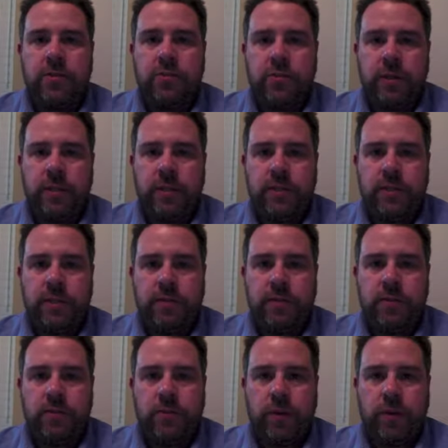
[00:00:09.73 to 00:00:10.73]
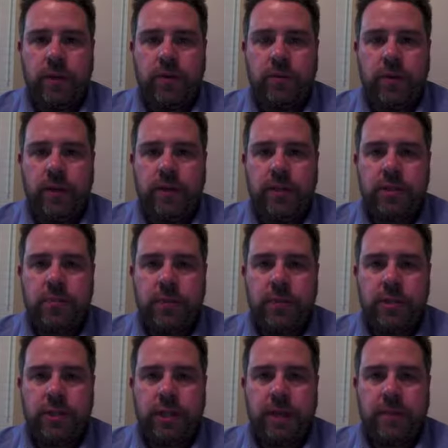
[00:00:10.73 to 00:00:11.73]
2723
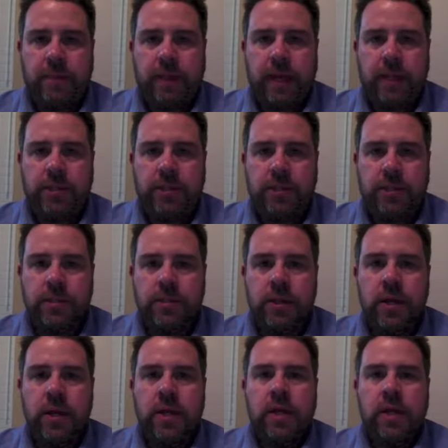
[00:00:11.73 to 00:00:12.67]
Spreadsheet Applications.